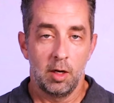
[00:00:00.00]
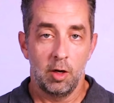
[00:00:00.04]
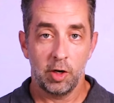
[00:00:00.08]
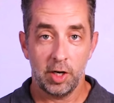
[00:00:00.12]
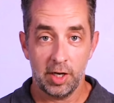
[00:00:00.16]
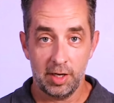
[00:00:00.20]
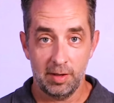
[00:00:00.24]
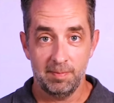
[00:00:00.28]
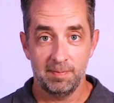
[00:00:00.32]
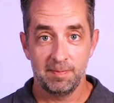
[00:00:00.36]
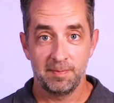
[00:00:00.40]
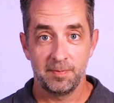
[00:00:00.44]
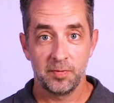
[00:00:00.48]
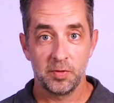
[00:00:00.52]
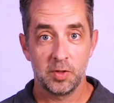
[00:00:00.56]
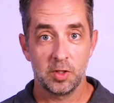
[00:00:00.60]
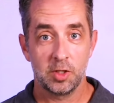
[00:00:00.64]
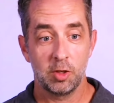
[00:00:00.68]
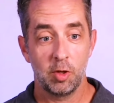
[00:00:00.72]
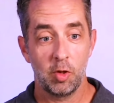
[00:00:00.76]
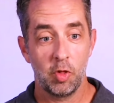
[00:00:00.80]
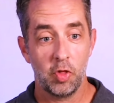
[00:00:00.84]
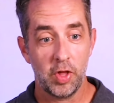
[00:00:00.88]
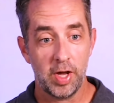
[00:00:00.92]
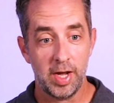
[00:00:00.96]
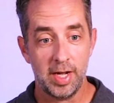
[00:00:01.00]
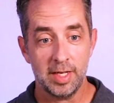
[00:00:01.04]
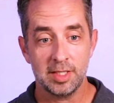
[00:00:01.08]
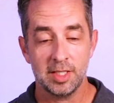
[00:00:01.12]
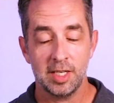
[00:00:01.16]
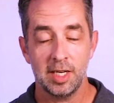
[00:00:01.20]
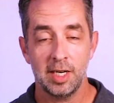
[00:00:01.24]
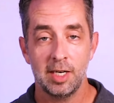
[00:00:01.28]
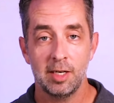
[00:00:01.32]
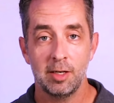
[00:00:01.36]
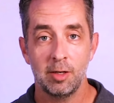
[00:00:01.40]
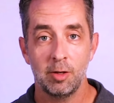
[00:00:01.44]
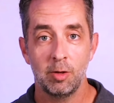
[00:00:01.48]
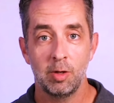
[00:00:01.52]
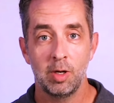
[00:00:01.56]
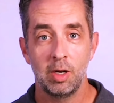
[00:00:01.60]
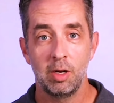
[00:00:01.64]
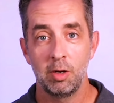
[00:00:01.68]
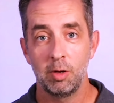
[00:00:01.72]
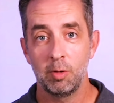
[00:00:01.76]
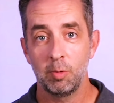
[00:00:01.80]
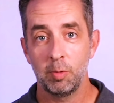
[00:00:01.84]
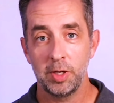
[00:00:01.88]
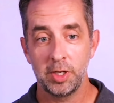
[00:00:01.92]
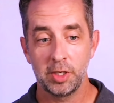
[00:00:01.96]
Okay, so that's how
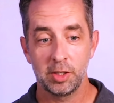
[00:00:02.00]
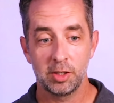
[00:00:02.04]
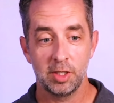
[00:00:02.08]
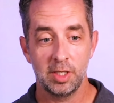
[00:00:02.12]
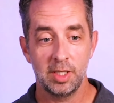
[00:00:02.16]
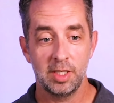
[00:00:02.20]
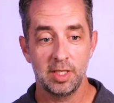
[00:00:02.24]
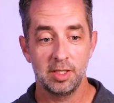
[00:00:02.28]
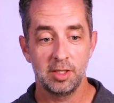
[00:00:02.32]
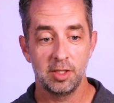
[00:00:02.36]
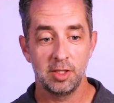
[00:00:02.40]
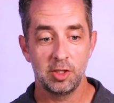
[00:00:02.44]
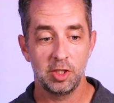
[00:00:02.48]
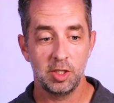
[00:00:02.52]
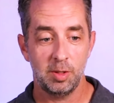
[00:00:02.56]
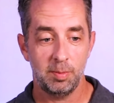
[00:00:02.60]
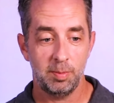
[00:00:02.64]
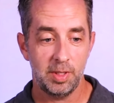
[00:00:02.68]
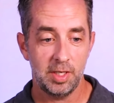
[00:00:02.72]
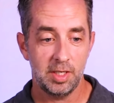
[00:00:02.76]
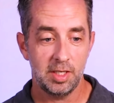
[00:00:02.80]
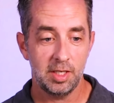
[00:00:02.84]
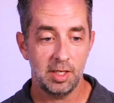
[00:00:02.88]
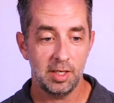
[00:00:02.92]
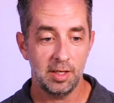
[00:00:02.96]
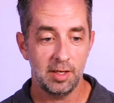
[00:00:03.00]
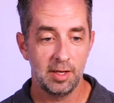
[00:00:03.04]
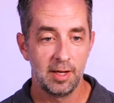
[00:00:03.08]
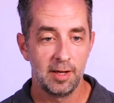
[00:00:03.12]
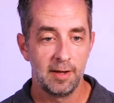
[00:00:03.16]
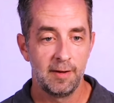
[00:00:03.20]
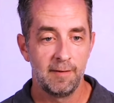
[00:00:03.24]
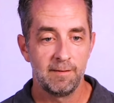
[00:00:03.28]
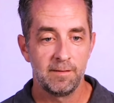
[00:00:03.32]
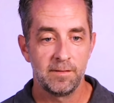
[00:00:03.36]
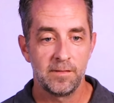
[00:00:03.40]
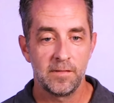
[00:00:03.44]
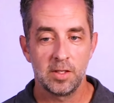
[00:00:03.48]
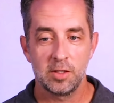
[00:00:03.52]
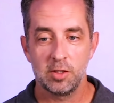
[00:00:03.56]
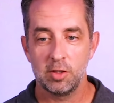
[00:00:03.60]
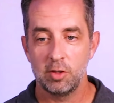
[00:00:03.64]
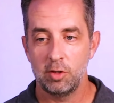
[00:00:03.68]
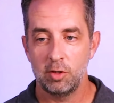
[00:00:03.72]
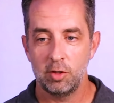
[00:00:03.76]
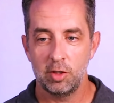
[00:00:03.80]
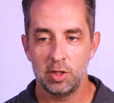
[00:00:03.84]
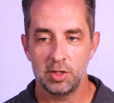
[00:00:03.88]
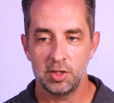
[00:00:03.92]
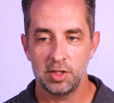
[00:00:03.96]
we created the GPT. So
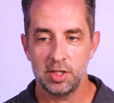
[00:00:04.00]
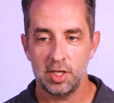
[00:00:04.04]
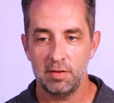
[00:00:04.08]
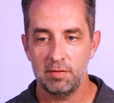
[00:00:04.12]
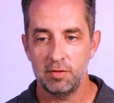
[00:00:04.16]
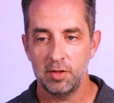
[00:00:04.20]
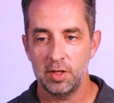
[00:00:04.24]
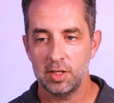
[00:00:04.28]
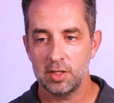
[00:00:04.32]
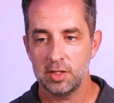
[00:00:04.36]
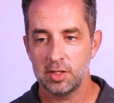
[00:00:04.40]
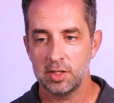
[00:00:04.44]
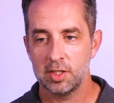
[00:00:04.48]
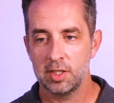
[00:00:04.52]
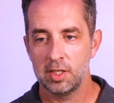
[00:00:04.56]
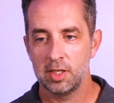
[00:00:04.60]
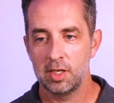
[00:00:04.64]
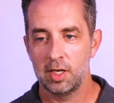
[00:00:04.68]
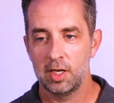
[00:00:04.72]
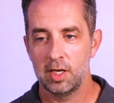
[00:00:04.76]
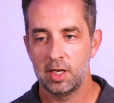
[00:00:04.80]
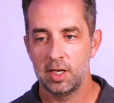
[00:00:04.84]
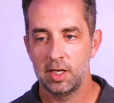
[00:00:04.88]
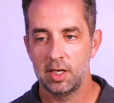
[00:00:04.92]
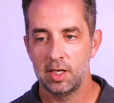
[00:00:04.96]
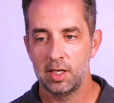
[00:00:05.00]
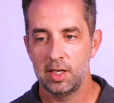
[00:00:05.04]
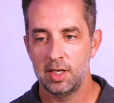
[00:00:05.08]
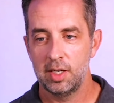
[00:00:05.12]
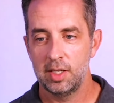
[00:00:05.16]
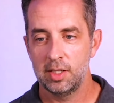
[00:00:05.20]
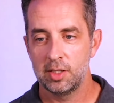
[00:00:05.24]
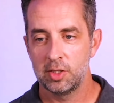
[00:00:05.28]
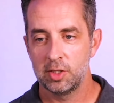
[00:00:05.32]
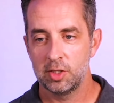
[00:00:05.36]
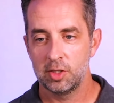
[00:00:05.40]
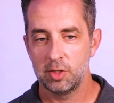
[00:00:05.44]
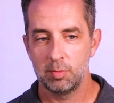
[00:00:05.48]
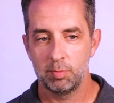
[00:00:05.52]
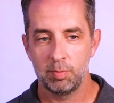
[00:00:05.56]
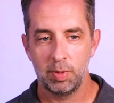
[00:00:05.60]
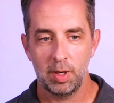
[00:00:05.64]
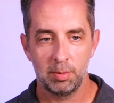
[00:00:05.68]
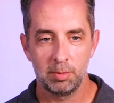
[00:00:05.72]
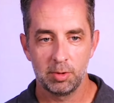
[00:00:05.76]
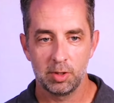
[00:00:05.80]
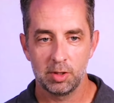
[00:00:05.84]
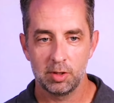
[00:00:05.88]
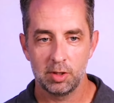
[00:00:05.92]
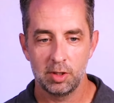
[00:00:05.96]
you just save this, it's
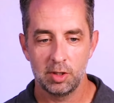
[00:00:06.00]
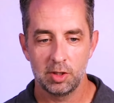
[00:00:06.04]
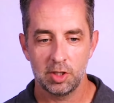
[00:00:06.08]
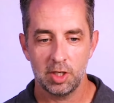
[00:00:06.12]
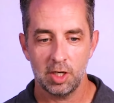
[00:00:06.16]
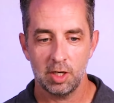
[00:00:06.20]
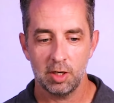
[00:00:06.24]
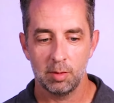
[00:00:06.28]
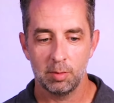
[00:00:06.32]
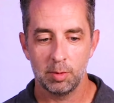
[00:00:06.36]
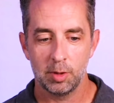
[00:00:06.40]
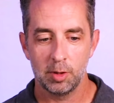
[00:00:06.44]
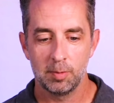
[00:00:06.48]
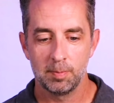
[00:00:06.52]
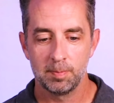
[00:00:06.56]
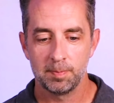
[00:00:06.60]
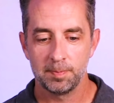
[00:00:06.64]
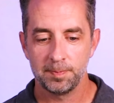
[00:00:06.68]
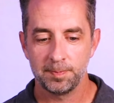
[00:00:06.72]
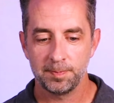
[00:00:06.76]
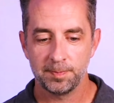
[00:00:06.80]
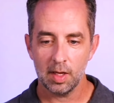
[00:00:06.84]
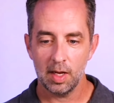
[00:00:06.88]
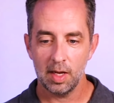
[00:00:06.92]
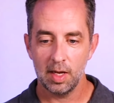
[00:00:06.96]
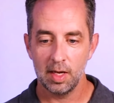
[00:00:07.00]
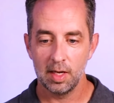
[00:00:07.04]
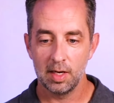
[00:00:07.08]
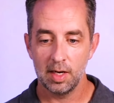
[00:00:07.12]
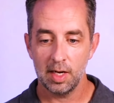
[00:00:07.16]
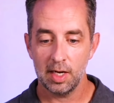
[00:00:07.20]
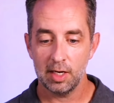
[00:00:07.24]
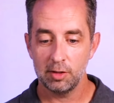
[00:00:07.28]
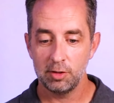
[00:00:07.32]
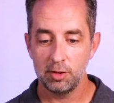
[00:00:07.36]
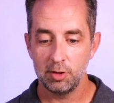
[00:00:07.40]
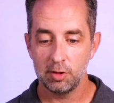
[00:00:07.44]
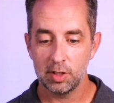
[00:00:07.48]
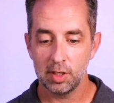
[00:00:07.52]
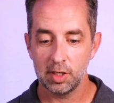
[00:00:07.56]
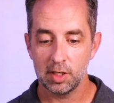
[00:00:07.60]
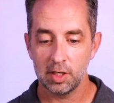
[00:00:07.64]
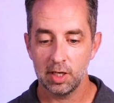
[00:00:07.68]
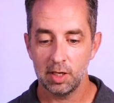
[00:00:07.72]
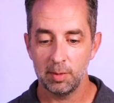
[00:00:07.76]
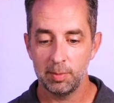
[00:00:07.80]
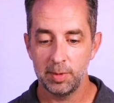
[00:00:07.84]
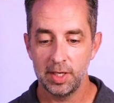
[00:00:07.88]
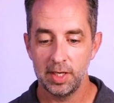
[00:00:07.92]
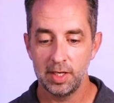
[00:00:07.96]
publicly shareable, and now you can
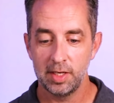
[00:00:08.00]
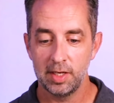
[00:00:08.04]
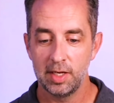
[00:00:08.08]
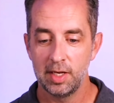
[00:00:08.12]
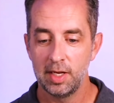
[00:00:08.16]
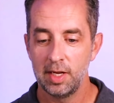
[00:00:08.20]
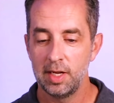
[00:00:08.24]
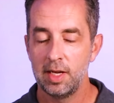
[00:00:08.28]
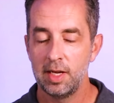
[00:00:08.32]
come in